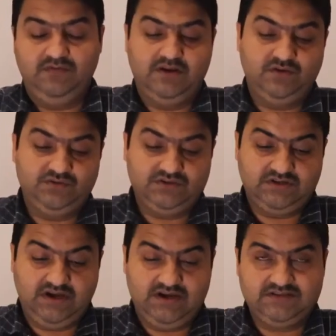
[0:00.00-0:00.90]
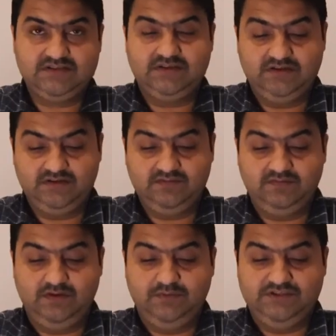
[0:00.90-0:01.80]
Warehouse task
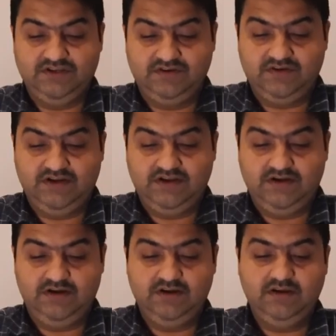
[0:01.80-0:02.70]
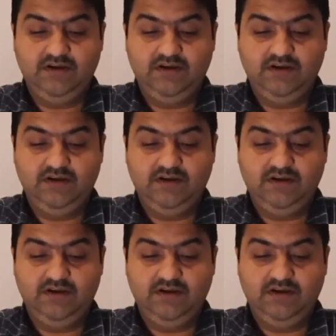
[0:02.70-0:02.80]
will be generated.